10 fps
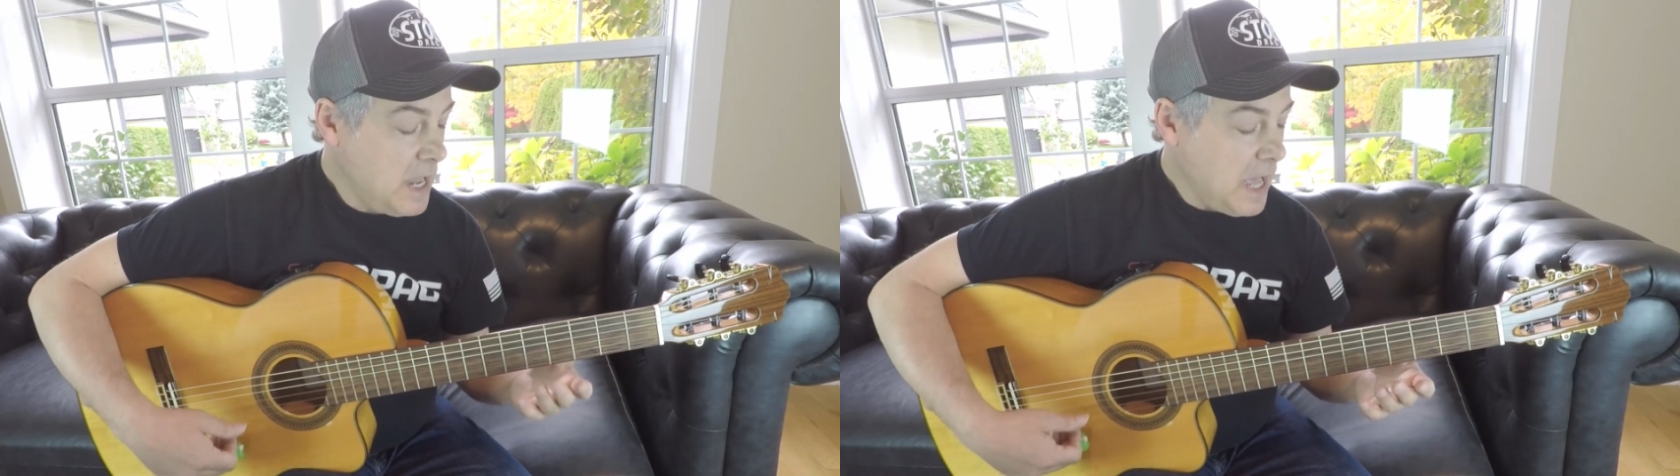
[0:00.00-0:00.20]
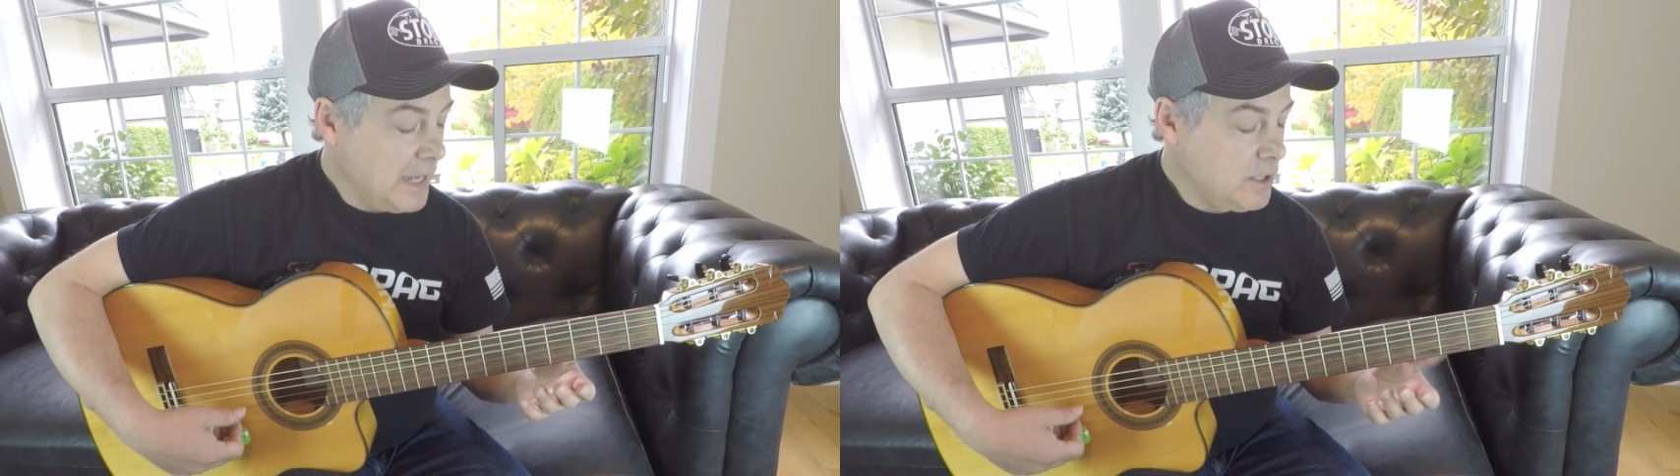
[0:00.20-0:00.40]

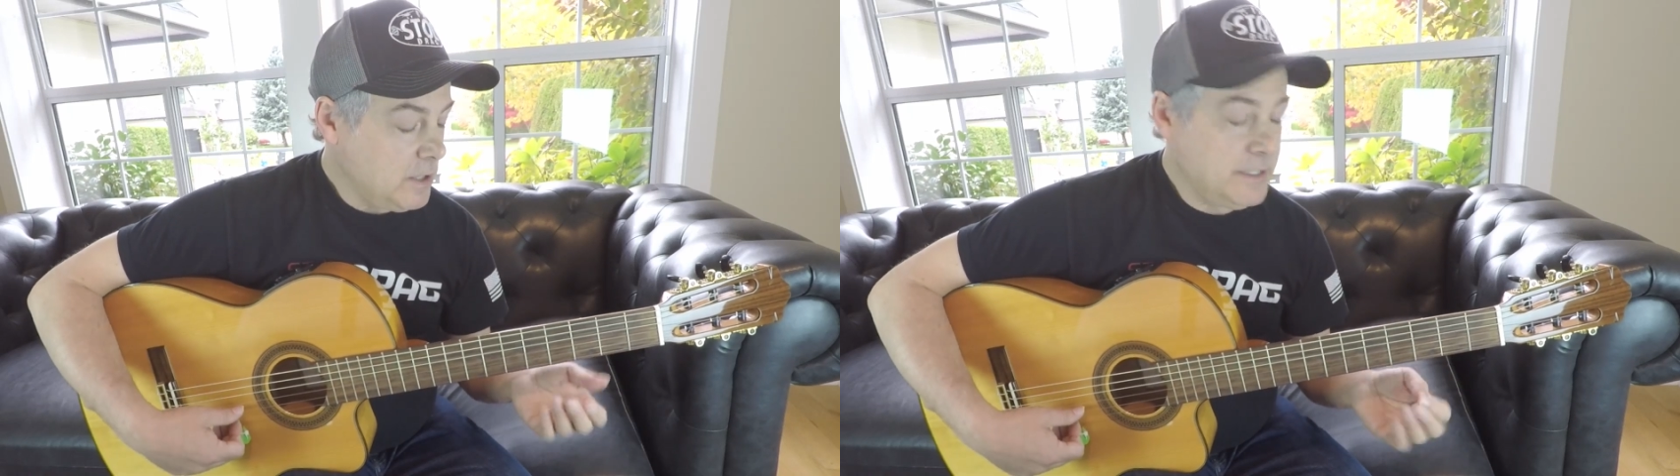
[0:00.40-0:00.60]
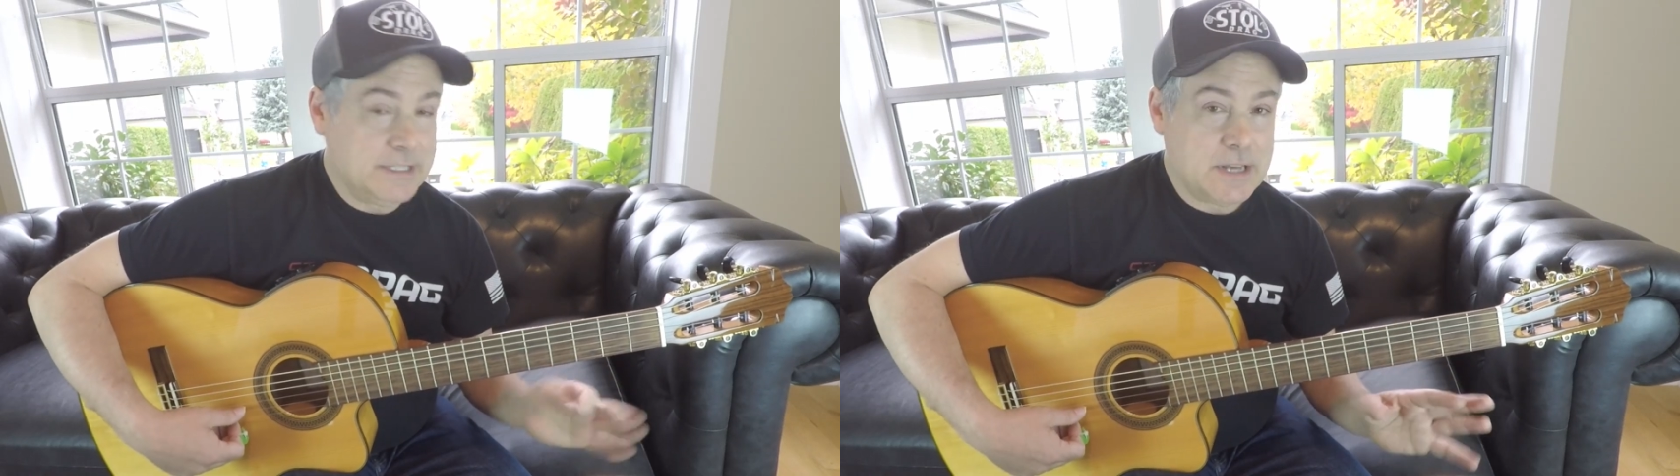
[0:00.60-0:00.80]
I call
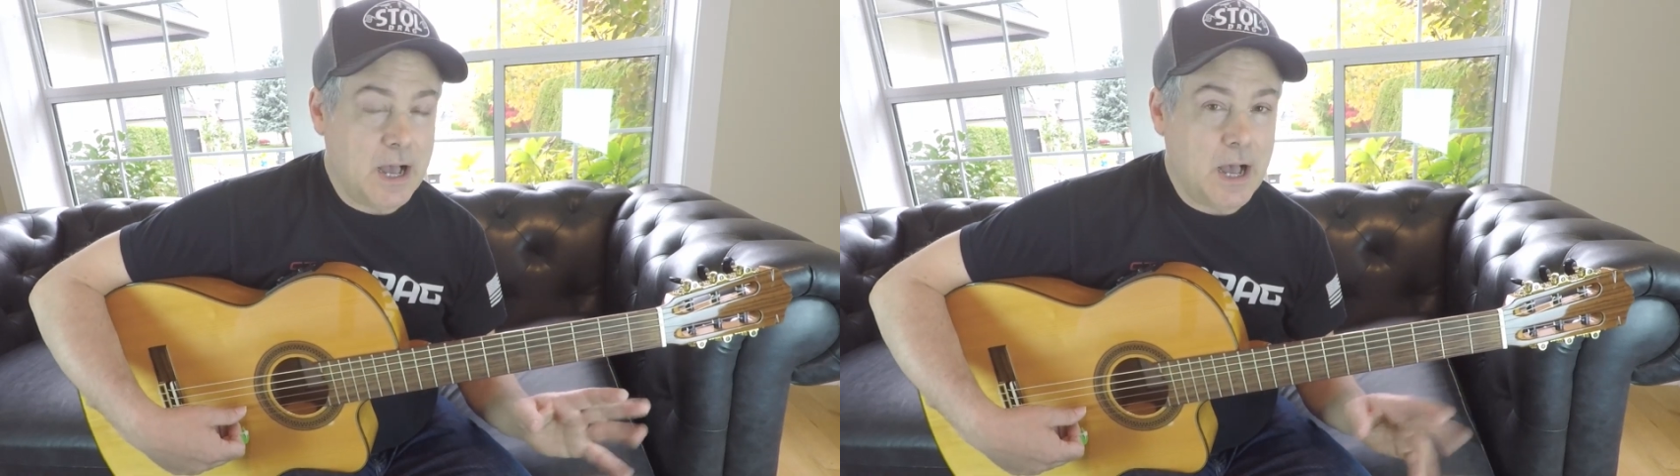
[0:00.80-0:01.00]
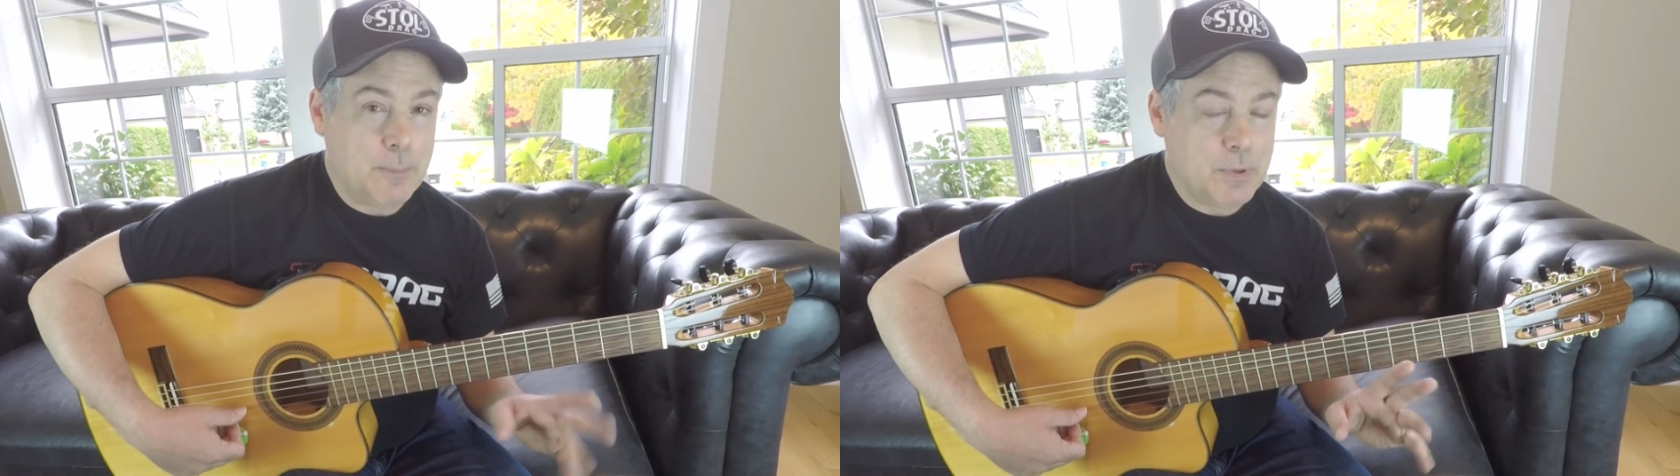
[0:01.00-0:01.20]
these
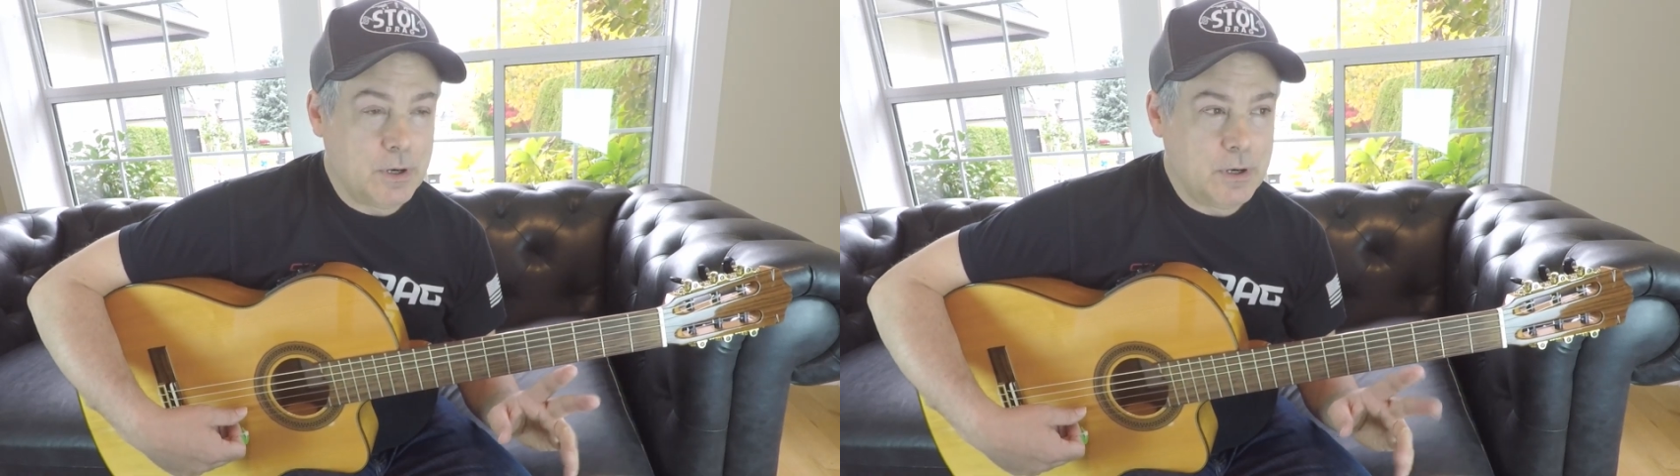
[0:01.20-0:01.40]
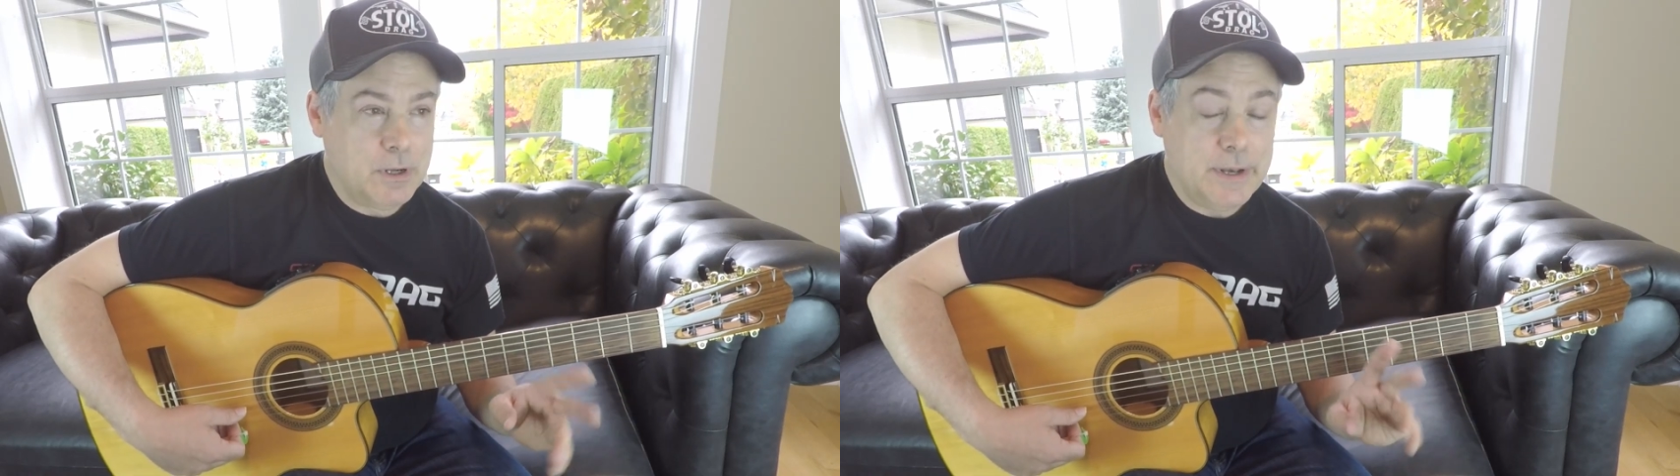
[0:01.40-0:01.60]

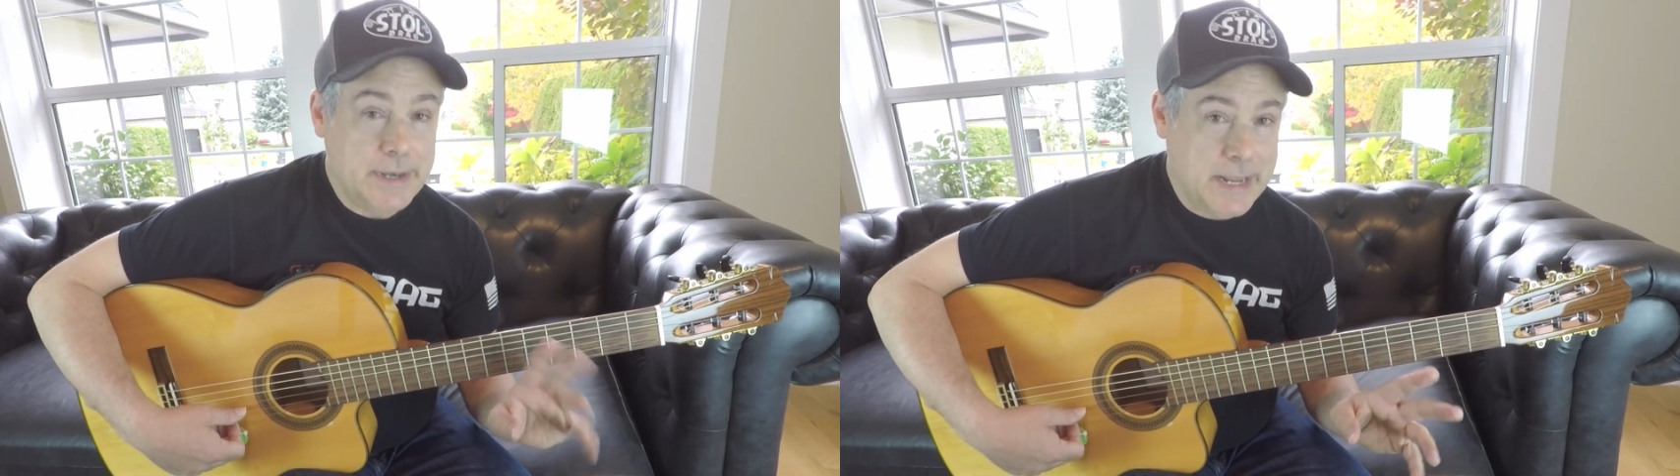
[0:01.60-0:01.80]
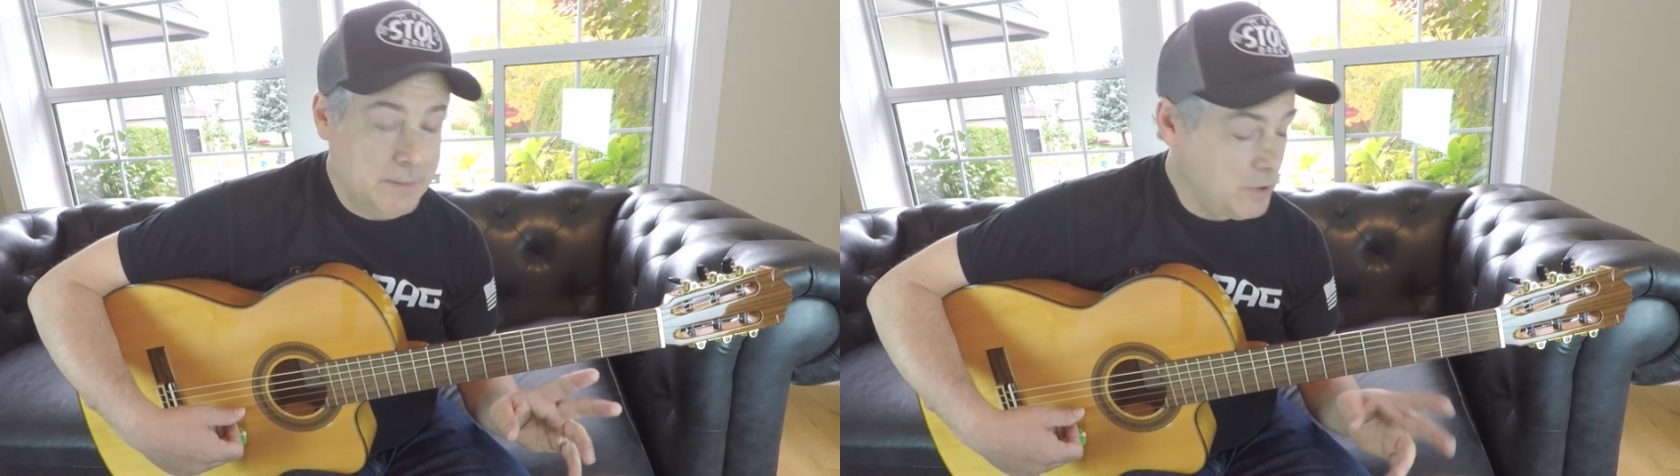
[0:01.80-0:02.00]
upper
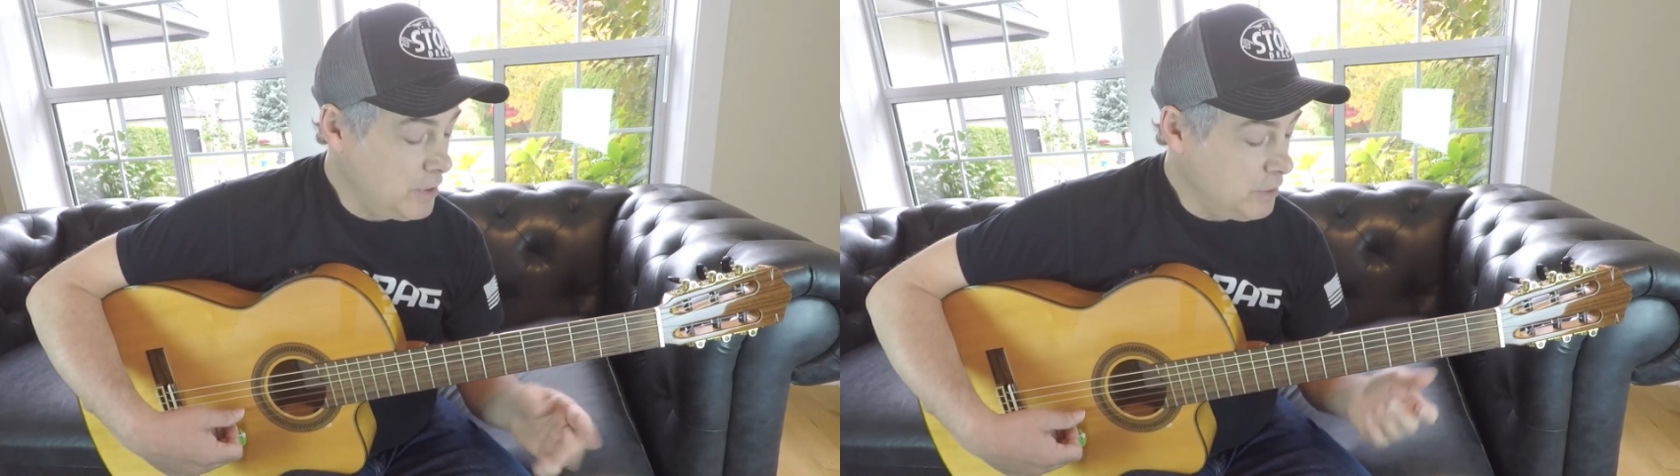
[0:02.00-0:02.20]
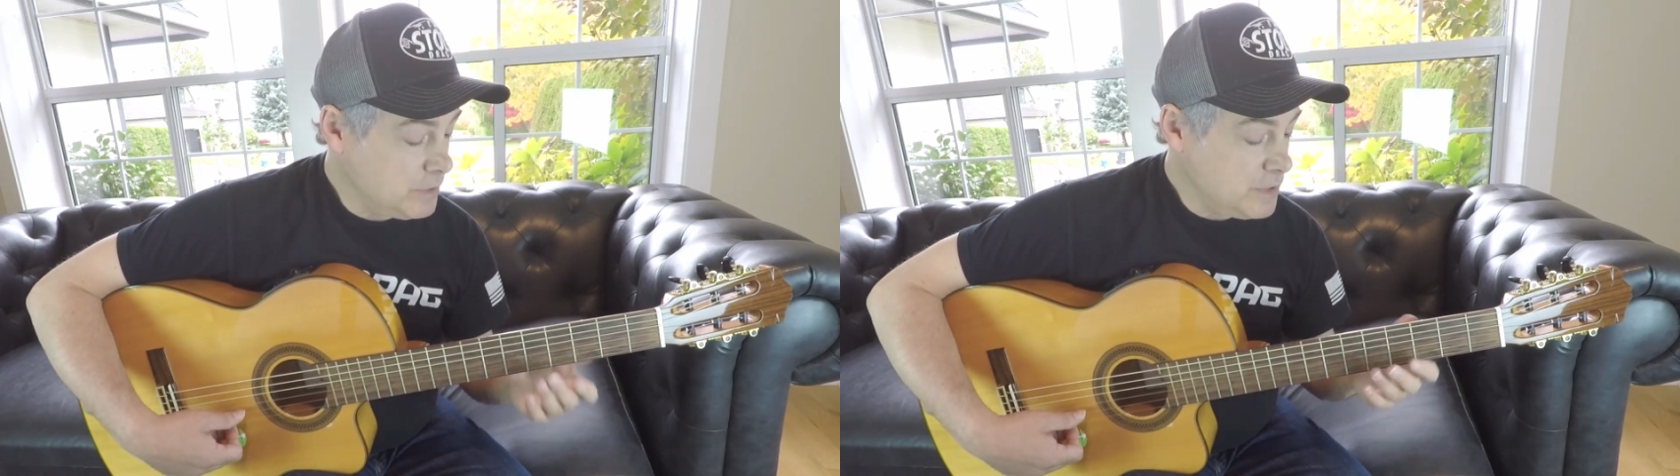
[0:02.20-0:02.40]
neighbor
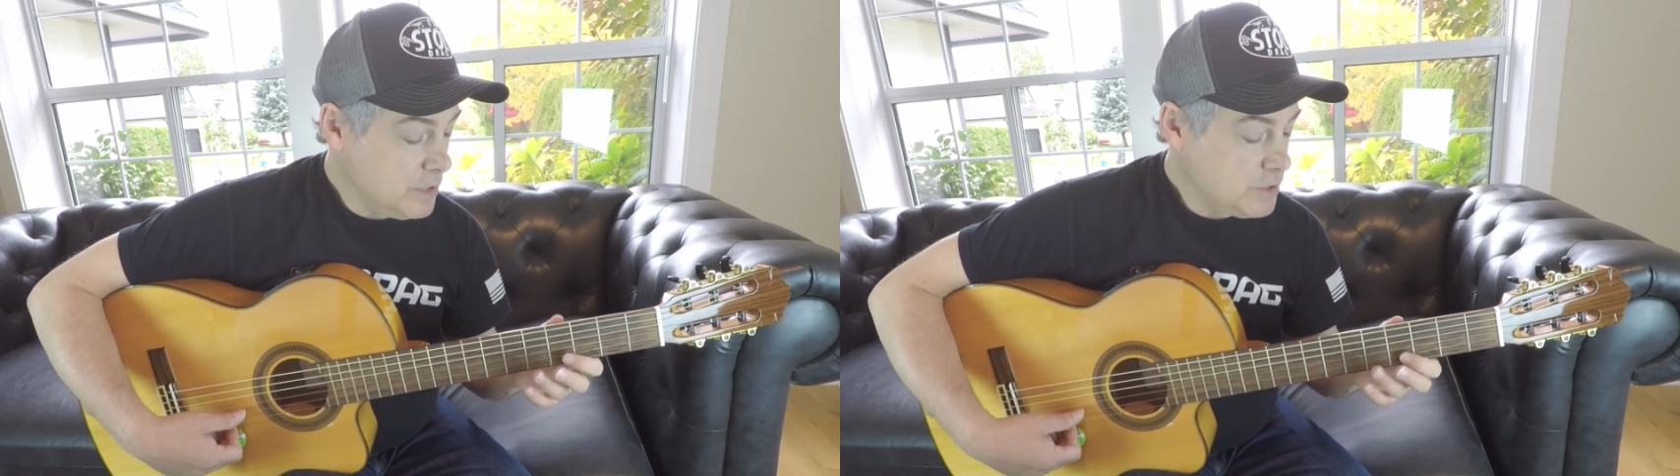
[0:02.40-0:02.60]
notes.